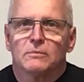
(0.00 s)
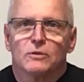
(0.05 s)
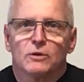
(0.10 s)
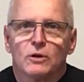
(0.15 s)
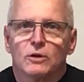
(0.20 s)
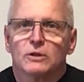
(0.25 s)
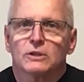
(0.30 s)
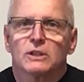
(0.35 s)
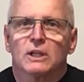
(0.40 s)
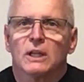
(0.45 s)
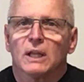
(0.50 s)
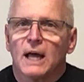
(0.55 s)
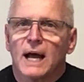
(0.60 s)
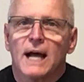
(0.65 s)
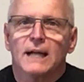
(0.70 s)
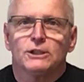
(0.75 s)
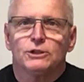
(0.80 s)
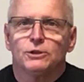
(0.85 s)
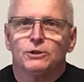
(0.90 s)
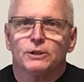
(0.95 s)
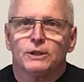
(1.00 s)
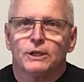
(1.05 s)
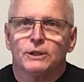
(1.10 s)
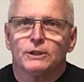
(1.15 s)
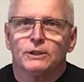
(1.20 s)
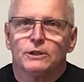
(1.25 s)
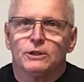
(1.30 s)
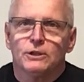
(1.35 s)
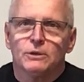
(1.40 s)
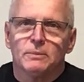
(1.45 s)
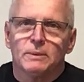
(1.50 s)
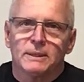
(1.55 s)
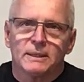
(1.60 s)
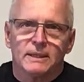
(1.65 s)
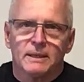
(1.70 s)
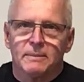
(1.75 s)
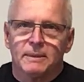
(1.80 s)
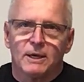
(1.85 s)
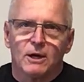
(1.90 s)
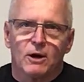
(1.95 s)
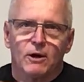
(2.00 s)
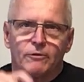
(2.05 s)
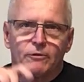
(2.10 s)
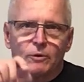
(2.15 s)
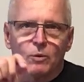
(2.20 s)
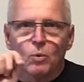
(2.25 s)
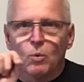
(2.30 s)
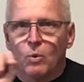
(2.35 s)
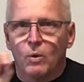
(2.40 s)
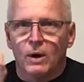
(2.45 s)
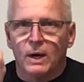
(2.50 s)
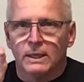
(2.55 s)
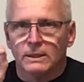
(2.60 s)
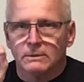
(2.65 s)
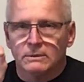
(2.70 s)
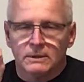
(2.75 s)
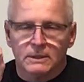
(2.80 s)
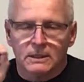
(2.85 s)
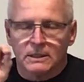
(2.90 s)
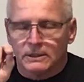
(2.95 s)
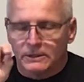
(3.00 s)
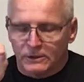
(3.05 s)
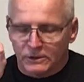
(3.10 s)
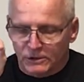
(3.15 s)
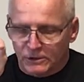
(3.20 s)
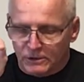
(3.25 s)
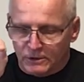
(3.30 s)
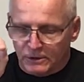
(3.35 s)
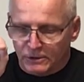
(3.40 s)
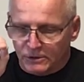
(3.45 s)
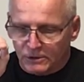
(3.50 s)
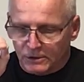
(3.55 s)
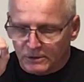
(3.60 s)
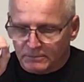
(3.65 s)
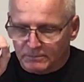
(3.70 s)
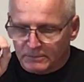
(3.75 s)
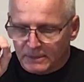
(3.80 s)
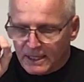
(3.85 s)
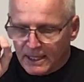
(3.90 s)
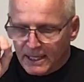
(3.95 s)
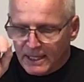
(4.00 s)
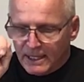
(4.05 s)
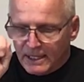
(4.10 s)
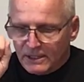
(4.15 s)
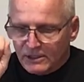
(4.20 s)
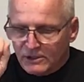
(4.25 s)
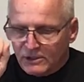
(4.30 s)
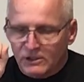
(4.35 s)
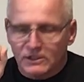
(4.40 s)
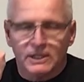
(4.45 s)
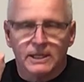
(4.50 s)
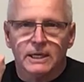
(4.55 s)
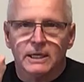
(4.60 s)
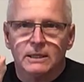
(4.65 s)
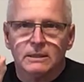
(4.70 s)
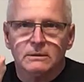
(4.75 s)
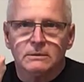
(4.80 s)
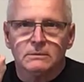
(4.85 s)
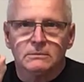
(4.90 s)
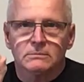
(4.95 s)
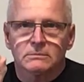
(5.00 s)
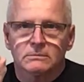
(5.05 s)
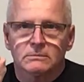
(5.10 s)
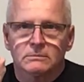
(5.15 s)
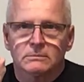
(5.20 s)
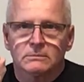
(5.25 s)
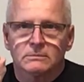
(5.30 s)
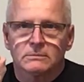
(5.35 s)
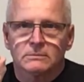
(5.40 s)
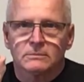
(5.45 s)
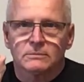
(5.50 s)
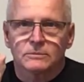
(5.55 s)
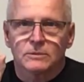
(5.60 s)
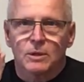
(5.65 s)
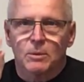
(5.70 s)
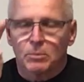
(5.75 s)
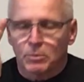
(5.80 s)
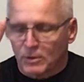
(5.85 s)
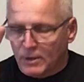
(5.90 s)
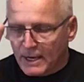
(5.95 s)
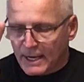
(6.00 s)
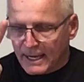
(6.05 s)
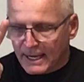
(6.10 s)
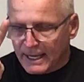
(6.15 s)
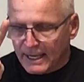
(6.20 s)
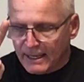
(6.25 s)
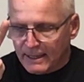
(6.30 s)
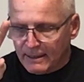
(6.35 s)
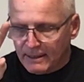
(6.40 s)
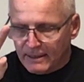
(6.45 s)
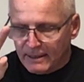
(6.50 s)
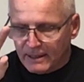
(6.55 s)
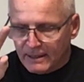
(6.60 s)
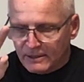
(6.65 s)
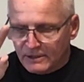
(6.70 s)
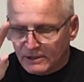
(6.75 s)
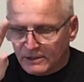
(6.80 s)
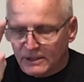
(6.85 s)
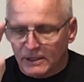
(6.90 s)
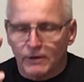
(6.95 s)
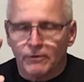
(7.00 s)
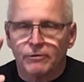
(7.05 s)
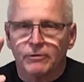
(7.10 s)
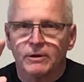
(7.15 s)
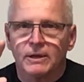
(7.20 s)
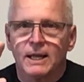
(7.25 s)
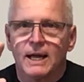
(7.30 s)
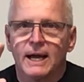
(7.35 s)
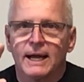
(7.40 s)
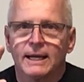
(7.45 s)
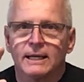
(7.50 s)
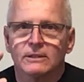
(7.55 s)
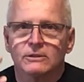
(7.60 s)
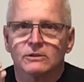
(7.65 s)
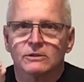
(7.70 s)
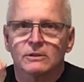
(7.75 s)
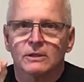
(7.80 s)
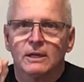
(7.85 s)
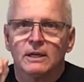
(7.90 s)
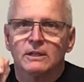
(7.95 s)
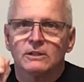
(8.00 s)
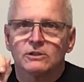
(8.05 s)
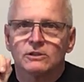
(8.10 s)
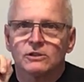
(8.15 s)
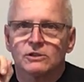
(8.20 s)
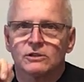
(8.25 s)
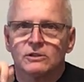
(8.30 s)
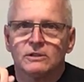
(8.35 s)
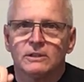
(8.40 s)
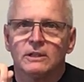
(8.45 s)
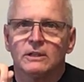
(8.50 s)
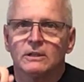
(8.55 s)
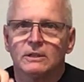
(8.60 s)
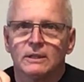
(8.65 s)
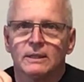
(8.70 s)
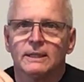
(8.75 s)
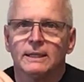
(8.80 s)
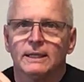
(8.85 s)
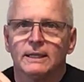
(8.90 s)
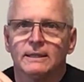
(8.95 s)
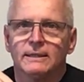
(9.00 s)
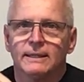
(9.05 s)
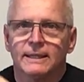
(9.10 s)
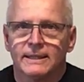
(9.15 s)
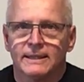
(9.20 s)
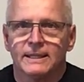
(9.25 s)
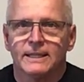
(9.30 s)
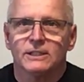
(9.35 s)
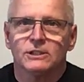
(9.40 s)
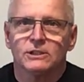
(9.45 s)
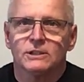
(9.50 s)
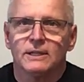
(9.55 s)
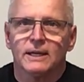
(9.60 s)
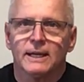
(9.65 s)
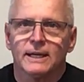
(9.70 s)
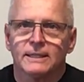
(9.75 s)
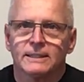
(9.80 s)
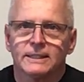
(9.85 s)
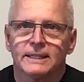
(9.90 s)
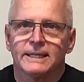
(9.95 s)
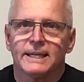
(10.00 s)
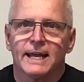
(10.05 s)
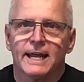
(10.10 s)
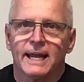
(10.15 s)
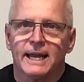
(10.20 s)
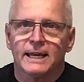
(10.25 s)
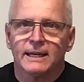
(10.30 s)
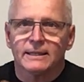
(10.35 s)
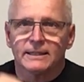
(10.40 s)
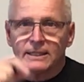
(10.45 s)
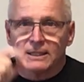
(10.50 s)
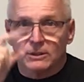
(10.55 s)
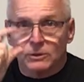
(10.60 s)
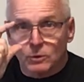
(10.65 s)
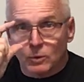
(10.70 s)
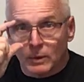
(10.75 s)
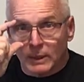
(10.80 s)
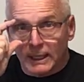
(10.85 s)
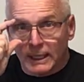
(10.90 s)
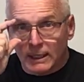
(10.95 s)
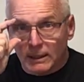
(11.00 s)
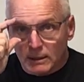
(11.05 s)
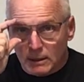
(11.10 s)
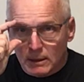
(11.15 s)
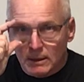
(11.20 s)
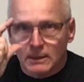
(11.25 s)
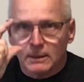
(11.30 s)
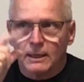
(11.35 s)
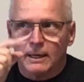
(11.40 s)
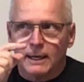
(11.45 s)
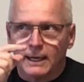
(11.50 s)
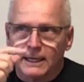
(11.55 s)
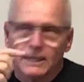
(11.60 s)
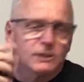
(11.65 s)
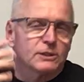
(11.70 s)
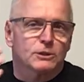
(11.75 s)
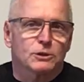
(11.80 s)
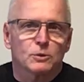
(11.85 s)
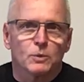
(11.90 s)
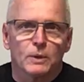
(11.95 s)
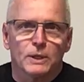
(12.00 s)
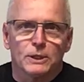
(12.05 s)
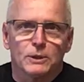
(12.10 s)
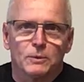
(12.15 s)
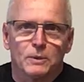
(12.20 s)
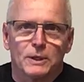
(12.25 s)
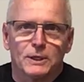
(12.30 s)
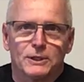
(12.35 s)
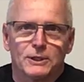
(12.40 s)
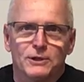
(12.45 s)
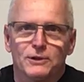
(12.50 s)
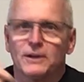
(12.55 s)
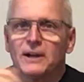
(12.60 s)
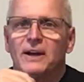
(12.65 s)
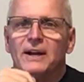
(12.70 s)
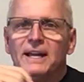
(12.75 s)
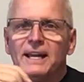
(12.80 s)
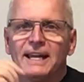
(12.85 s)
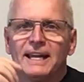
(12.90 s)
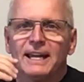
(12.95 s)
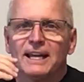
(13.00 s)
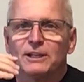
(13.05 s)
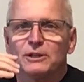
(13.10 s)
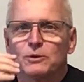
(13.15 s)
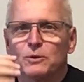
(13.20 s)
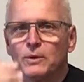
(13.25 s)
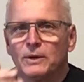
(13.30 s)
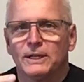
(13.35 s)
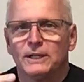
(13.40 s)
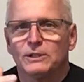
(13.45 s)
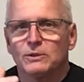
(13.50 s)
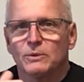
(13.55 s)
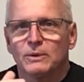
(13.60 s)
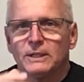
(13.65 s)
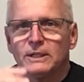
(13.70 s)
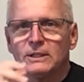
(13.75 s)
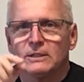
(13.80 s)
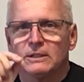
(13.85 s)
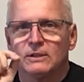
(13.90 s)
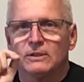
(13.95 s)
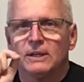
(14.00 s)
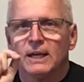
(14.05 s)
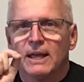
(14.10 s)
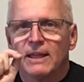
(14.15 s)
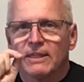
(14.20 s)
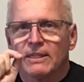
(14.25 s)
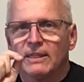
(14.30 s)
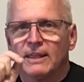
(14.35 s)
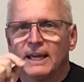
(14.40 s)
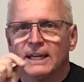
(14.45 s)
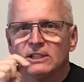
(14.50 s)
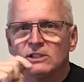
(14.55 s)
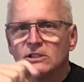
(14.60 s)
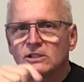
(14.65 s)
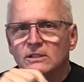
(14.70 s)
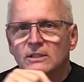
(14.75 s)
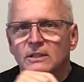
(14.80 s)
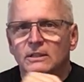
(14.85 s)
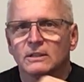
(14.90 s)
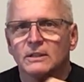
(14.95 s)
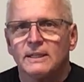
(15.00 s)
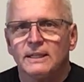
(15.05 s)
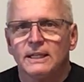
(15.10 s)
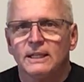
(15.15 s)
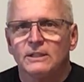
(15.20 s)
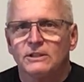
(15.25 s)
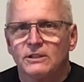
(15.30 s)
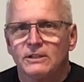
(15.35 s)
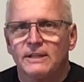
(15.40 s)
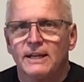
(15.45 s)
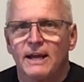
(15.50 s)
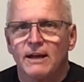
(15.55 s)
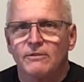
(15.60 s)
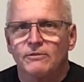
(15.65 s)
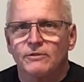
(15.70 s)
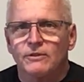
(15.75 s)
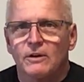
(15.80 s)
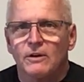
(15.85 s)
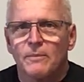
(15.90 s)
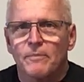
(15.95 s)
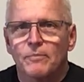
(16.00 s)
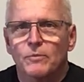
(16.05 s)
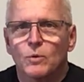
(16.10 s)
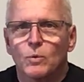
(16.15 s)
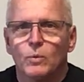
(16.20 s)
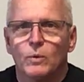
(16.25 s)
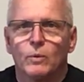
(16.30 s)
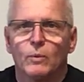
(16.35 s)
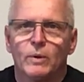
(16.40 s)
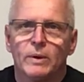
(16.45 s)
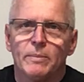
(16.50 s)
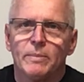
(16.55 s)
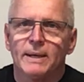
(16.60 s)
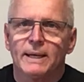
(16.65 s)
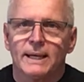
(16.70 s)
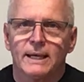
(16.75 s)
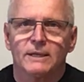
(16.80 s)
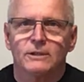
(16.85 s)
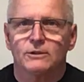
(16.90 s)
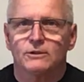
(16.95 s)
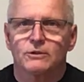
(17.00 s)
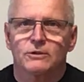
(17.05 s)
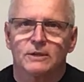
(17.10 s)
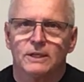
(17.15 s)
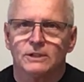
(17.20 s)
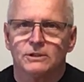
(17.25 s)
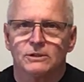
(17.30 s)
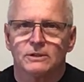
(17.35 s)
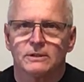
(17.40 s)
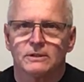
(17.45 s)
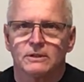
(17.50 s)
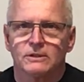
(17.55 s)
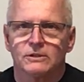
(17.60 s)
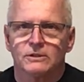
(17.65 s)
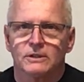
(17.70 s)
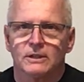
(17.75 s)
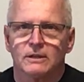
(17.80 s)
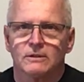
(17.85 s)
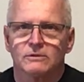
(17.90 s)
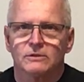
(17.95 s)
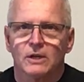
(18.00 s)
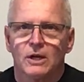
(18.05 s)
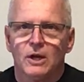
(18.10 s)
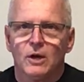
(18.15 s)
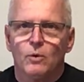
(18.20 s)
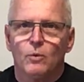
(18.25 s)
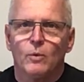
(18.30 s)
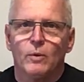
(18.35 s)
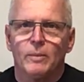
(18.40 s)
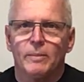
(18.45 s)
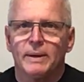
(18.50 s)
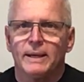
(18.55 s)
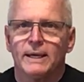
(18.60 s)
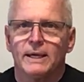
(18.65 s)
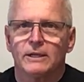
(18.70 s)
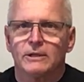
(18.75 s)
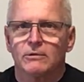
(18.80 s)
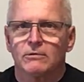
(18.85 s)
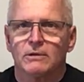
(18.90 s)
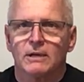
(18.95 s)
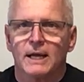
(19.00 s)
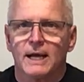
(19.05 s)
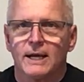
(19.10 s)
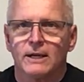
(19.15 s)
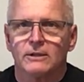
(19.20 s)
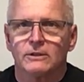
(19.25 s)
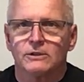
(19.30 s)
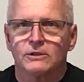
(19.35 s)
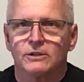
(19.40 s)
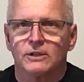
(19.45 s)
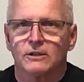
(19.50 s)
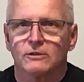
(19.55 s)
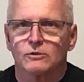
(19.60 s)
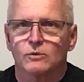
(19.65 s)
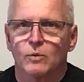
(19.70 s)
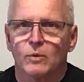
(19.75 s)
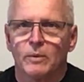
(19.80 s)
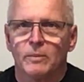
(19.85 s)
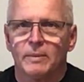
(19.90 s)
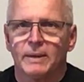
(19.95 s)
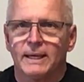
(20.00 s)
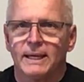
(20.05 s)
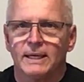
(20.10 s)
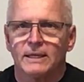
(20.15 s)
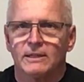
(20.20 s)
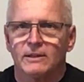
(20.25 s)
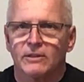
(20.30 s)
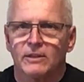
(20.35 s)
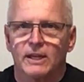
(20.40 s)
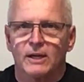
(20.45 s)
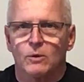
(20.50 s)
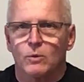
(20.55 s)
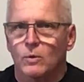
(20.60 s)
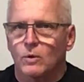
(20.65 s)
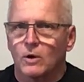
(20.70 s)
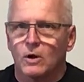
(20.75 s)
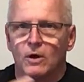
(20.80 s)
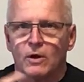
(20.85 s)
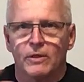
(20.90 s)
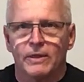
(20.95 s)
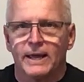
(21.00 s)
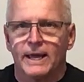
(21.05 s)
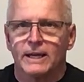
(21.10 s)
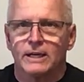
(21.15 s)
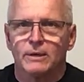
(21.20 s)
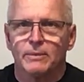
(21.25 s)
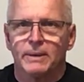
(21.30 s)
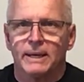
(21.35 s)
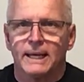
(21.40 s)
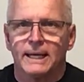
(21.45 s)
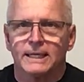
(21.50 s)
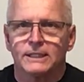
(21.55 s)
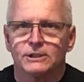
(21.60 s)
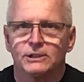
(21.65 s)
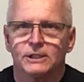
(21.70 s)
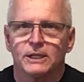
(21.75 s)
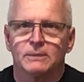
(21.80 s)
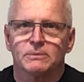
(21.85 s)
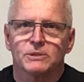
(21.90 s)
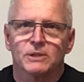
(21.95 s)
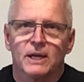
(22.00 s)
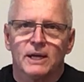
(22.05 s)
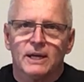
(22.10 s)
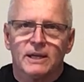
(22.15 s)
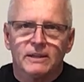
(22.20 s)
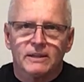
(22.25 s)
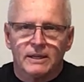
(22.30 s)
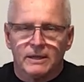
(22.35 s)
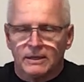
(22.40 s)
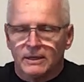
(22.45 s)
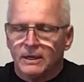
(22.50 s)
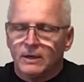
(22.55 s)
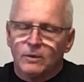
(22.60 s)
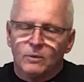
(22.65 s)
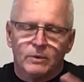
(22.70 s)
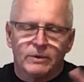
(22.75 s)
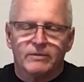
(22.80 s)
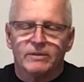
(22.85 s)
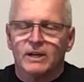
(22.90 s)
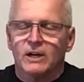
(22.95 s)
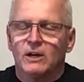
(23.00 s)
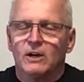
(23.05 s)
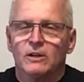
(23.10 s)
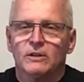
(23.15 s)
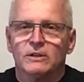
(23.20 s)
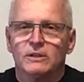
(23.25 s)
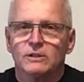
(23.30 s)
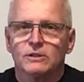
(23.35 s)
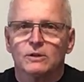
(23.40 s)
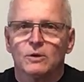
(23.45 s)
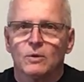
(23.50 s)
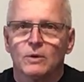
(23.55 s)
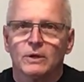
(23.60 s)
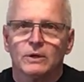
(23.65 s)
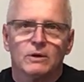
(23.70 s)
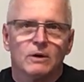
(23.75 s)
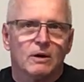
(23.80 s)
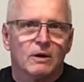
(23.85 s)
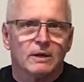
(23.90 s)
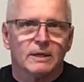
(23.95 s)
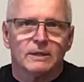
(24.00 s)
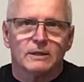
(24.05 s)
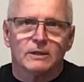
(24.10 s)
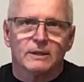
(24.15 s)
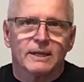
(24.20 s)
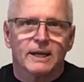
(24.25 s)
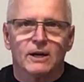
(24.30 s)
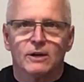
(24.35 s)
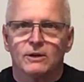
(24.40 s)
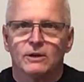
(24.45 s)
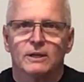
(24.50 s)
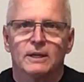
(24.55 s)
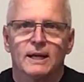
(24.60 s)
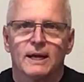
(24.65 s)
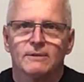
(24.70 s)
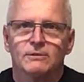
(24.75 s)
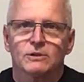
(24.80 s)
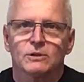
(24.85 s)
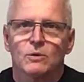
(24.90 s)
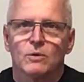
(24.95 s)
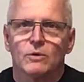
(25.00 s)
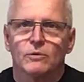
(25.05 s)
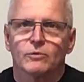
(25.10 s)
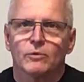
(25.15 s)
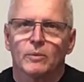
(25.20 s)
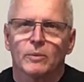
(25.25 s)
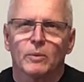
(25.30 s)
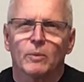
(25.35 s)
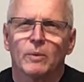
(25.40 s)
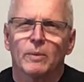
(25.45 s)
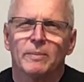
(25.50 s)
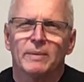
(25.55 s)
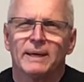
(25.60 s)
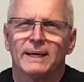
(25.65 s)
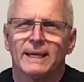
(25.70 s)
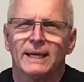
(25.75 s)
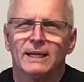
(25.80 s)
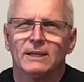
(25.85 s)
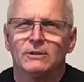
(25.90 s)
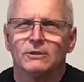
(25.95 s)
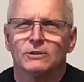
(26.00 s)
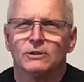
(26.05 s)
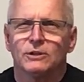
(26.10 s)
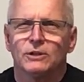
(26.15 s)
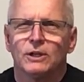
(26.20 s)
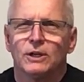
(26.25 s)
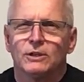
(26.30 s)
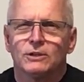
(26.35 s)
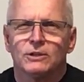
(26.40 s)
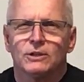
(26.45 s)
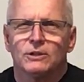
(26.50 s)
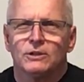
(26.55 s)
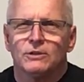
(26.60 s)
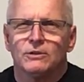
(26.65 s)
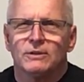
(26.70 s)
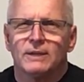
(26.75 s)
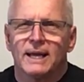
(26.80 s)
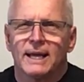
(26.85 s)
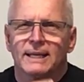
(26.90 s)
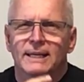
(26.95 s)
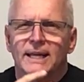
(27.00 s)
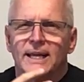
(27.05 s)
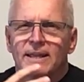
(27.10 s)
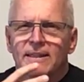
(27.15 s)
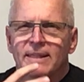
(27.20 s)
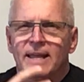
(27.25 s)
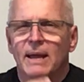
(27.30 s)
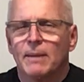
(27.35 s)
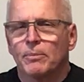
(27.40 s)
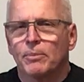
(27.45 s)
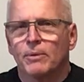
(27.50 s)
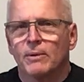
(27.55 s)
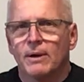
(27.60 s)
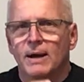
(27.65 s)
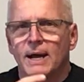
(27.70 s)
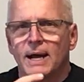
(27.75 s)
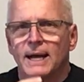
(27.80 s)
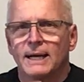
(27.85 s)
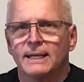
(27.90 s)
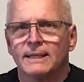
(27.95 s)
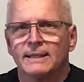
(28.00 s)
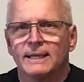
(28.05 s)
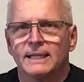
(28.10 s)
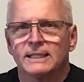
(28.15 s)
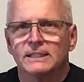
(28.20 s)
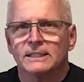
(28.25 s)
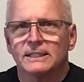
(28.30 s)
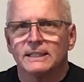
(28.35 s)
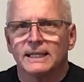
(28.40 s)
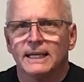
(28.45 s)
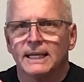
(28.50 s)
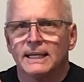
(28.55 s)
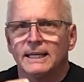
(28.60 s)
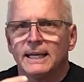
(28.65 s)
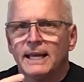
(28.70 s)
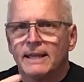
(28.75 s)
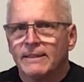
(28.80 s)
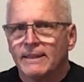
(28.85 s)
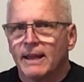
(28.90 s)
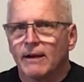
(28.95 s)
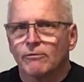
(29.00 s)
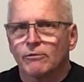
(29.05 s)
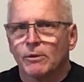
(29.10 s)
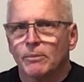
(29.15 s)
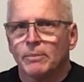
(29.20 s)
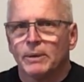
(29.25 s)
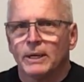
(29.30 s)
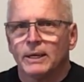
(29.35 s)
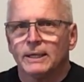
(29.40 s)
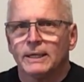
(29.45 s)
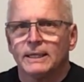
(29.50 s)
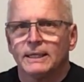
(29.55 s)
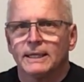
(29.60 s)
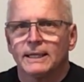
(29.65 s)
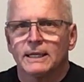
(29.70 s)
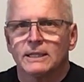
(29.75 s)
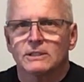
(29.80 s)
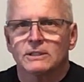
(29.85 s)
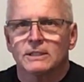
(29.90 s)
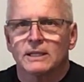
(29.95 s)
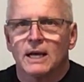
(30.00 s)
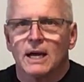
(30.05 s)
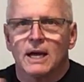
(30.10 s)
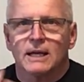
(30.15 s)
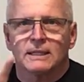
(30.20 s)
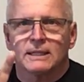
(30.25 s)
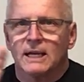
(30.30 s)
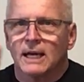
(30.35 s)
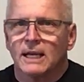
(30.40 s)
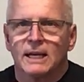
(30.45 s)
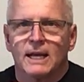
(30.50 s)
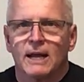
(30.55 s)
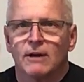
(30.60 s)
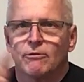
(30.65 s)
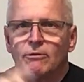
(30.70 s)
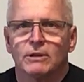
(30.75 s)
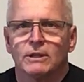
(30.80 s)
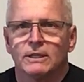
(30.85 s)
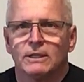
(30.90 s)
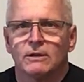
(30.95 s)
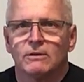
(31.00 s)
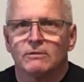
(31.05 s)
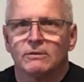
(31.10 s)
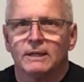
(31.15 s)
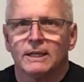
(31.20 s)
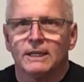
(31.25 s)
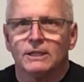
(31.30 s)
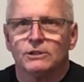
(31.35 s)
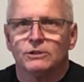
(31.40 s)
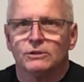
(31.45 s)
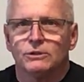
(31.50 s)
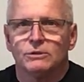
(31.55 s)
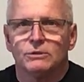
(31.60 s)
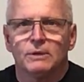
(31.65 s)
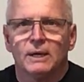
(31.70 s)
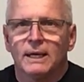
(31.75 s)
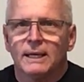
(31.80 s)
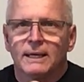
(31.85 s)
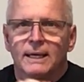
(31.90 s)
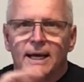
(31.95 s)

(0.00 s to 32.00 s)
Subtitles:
There's a lot you could do, but let me offer one clear solution. Sin, pride, self-reliance still lead in this day, today, in 2022 now. In 2022, they still lead to downfall. When we begin to trust in ourselves, when we begin to rely on ourselves, when we begin to think we're all that in a bag of chips, that we've got all this going on and look how good life's going for me, we begin to do that. That pride and that sin, that rebellion against God, God, I really don't need you.